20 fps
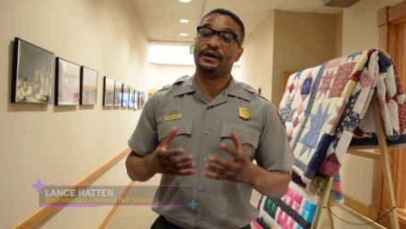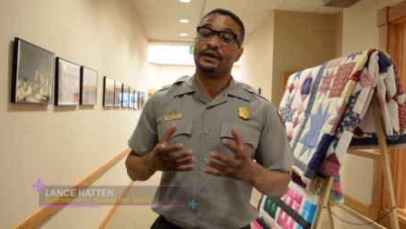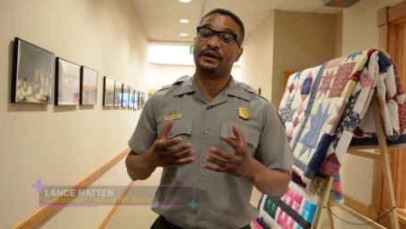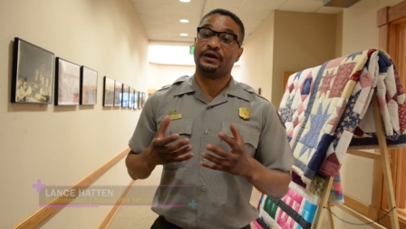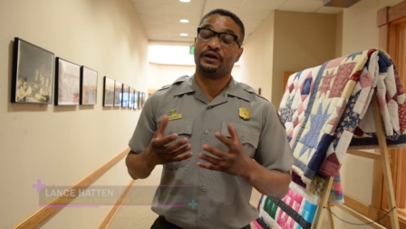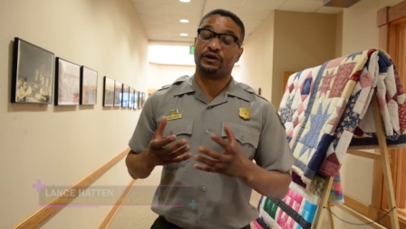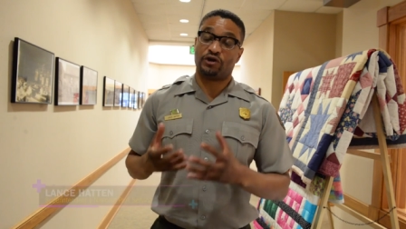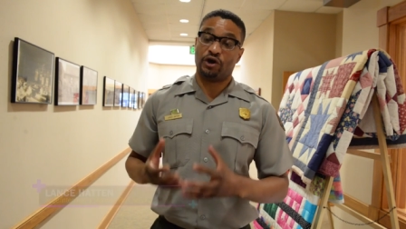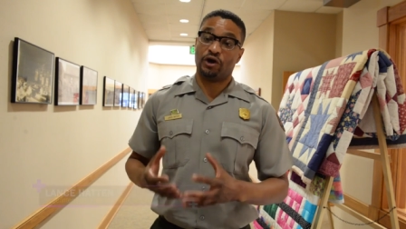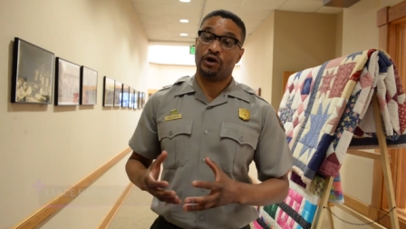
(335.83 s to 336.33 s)

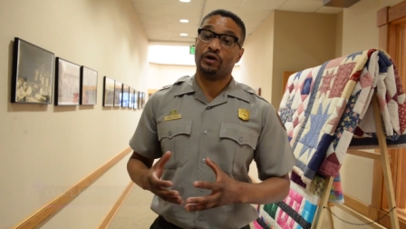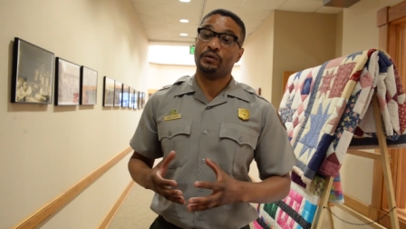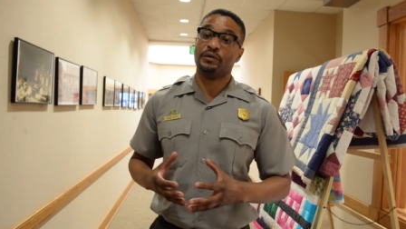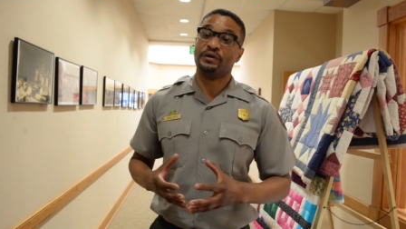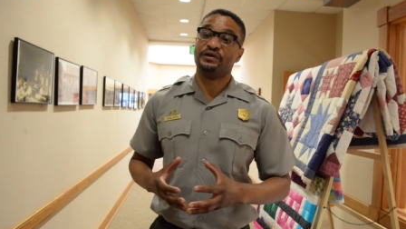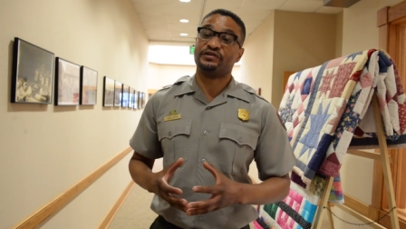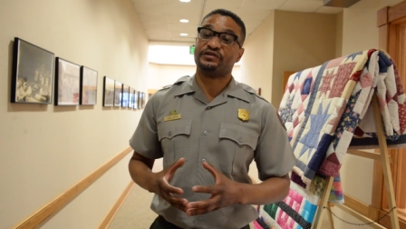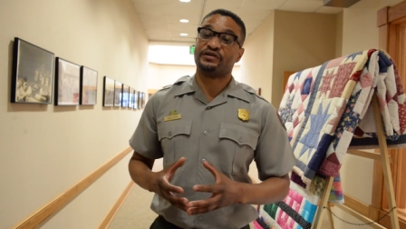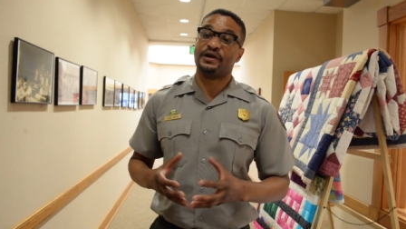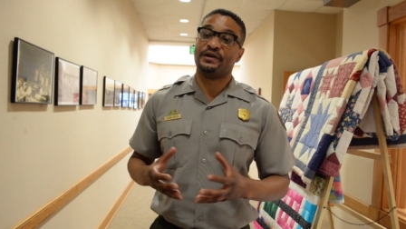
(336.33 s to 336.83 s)

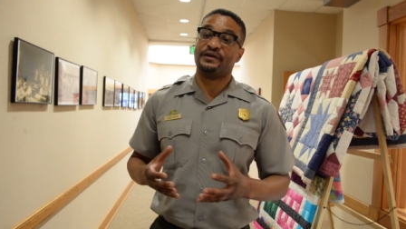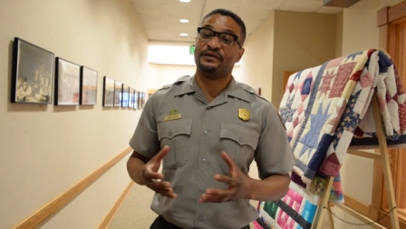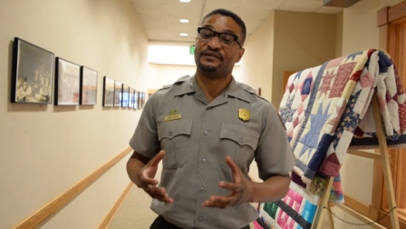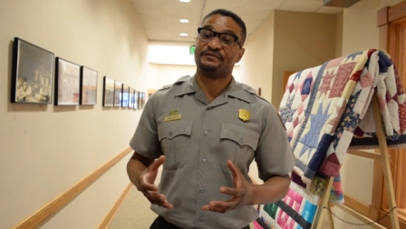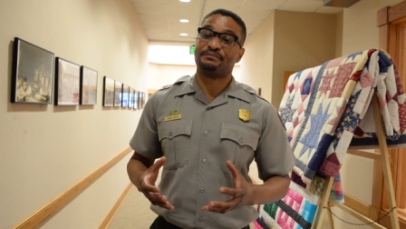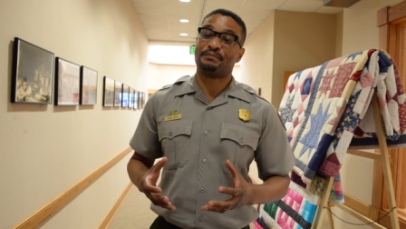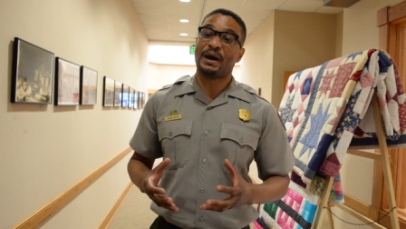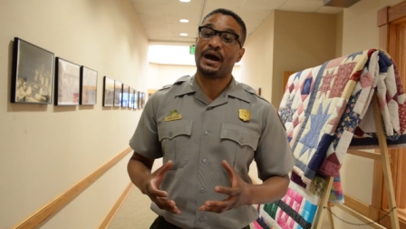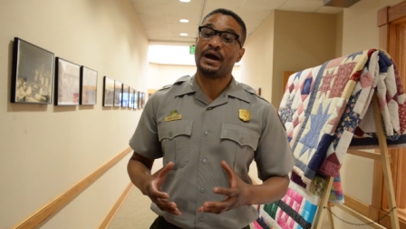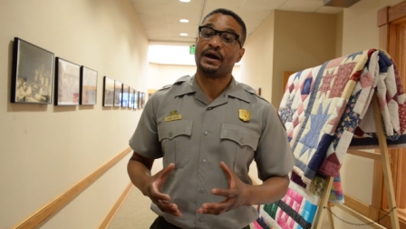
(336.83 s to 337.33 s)
encourage and
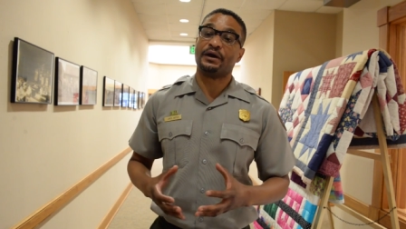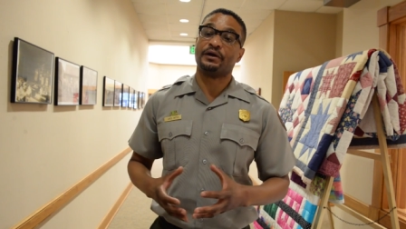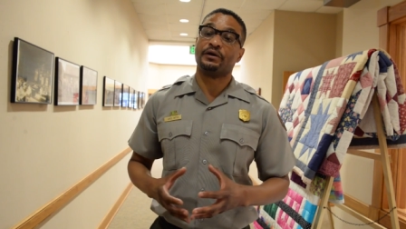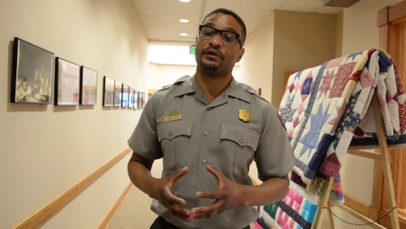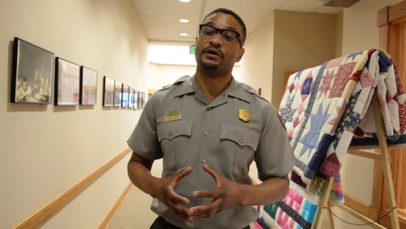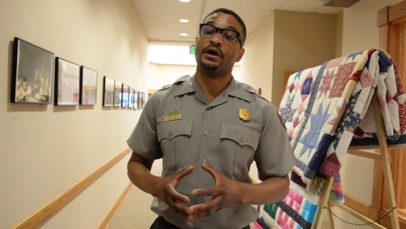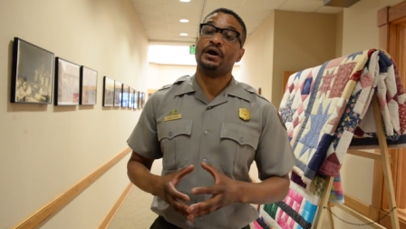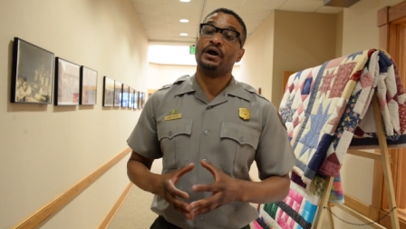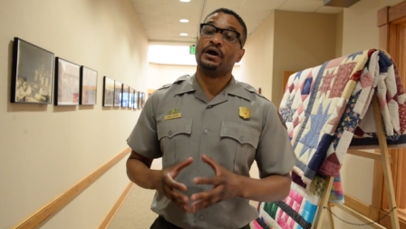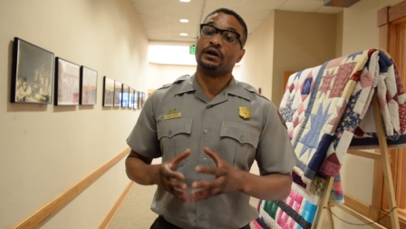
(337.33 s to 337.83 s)

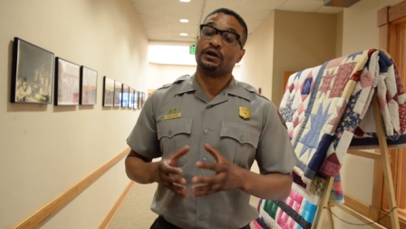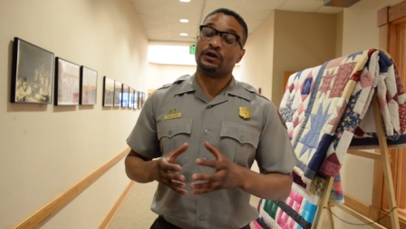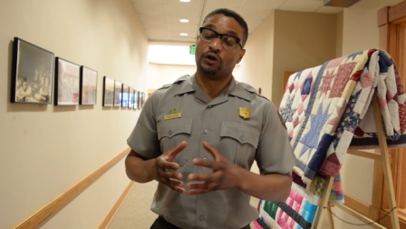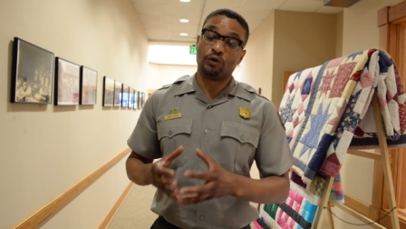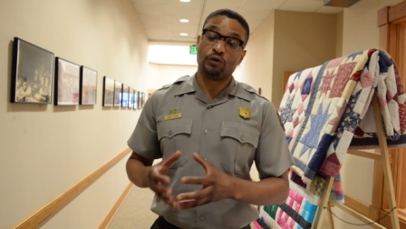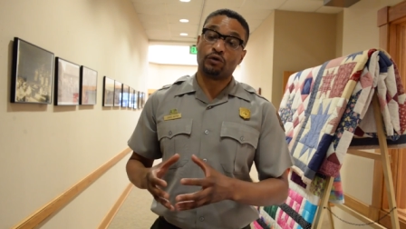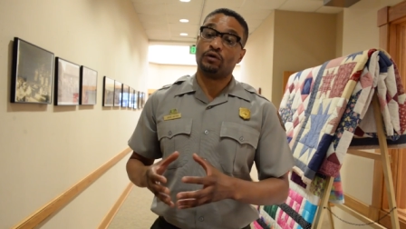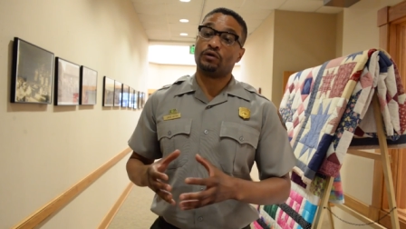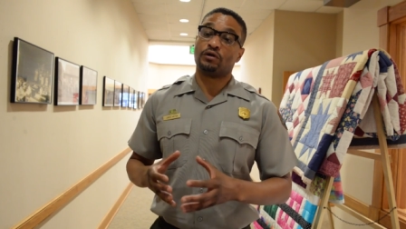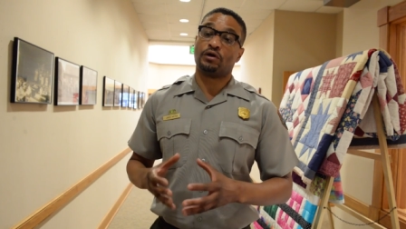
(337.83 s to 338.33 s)
inspire
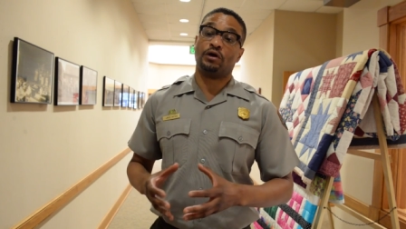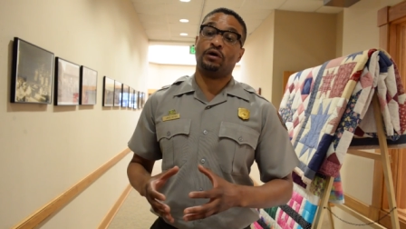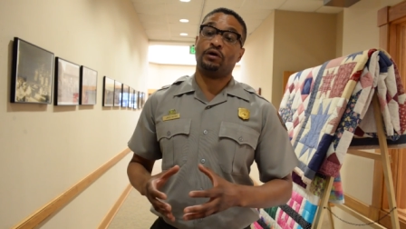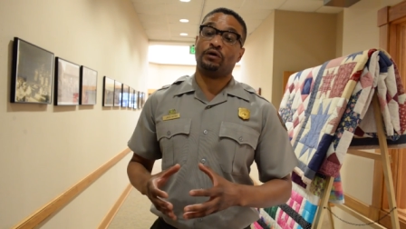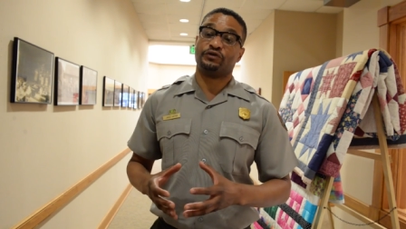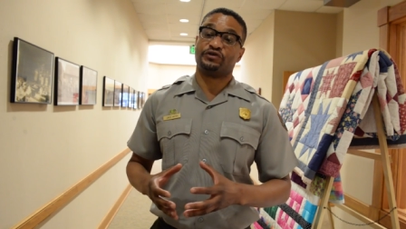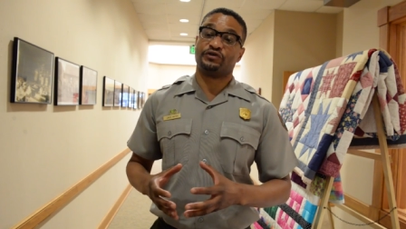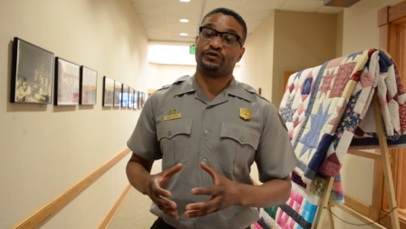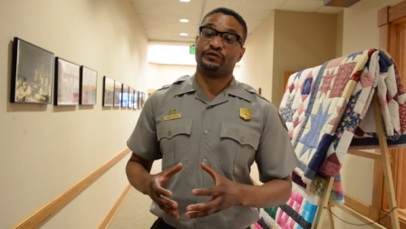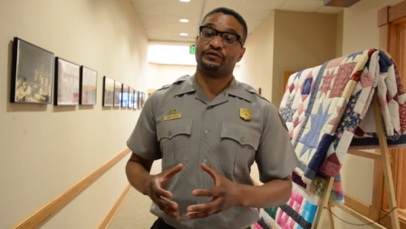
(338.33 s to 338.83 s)
local
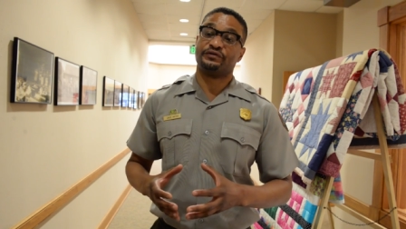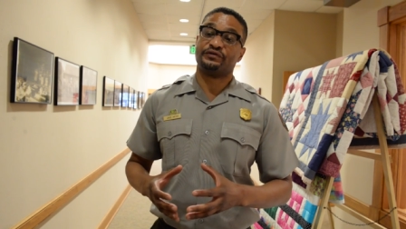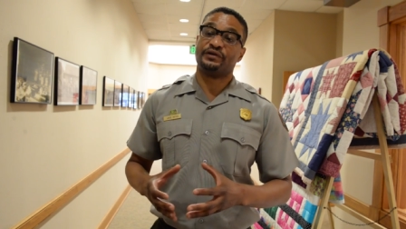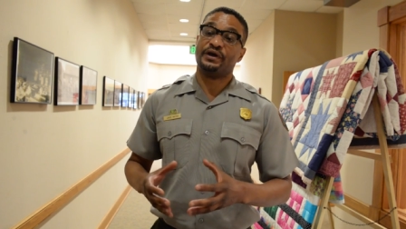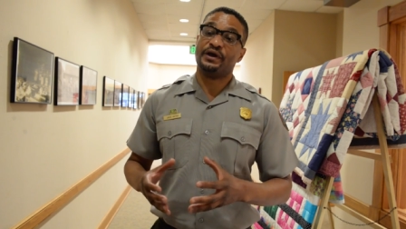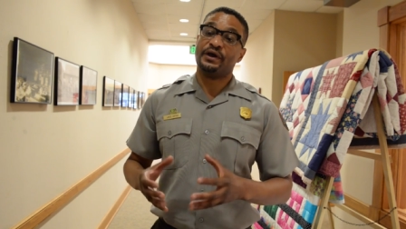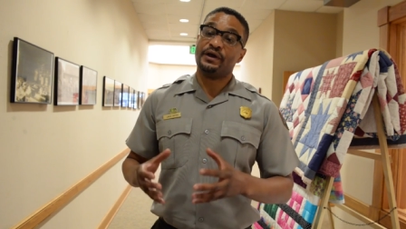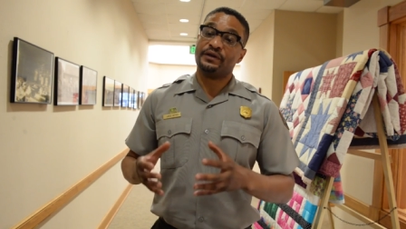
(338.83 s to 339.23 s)
cultures.